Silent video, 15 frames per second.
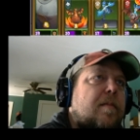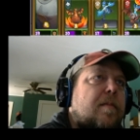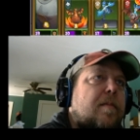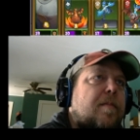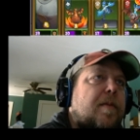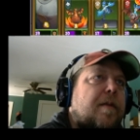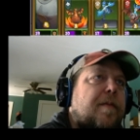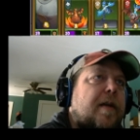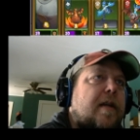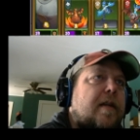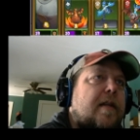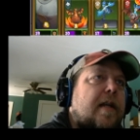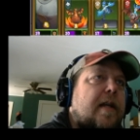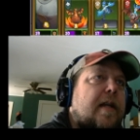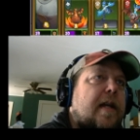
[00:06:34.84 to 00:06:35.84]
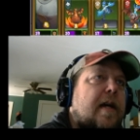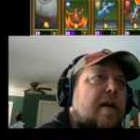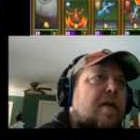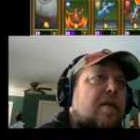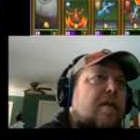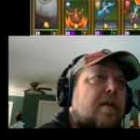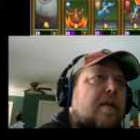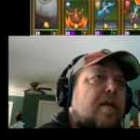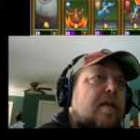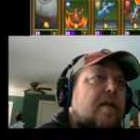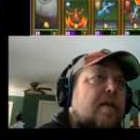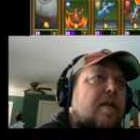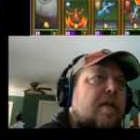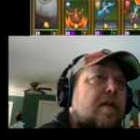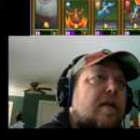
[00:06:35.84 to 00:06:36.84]
but if I can take it out,
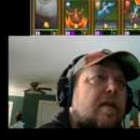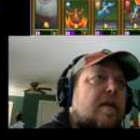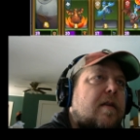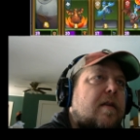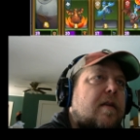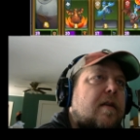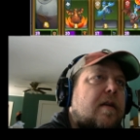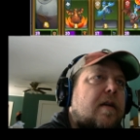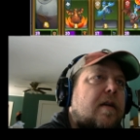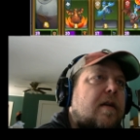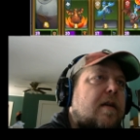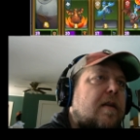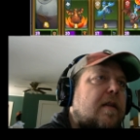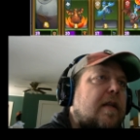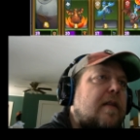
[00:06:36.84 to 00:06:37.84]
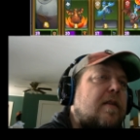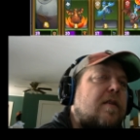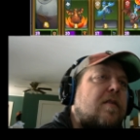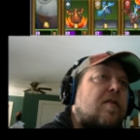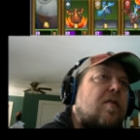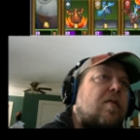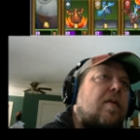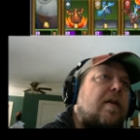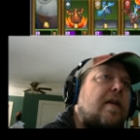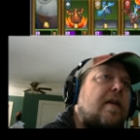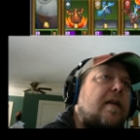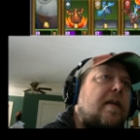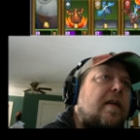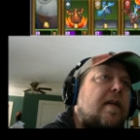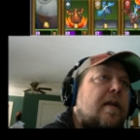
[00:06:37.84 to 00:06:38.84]
ugh, that's just so
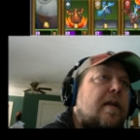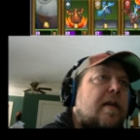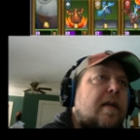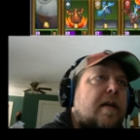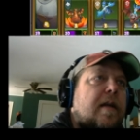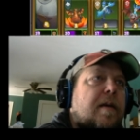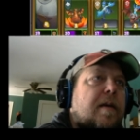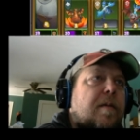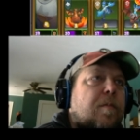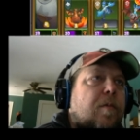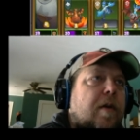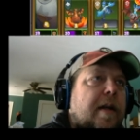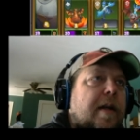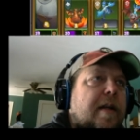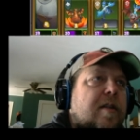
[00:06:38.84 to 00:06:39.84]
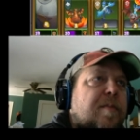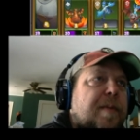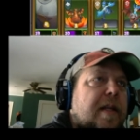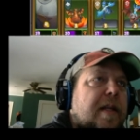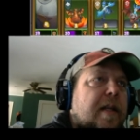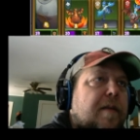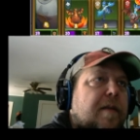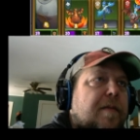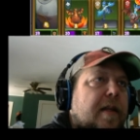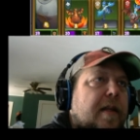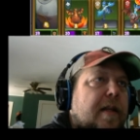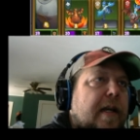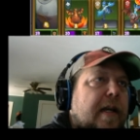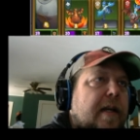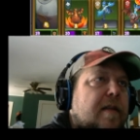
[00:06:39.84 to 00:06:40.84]
unlucky. 1 HP left on
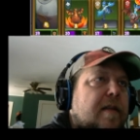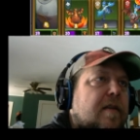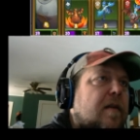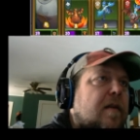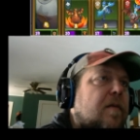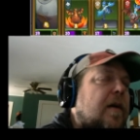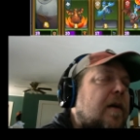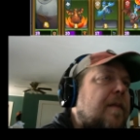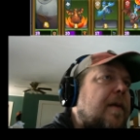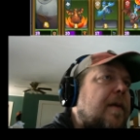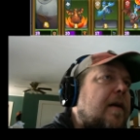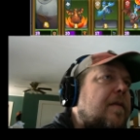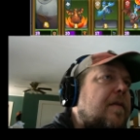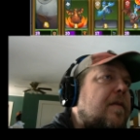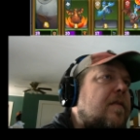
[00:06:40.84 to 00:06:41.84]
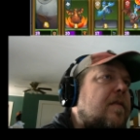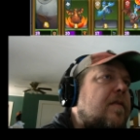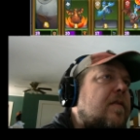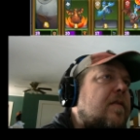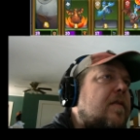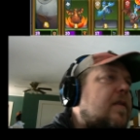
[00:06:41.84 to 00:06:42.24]
that, and he's gonna wipe out those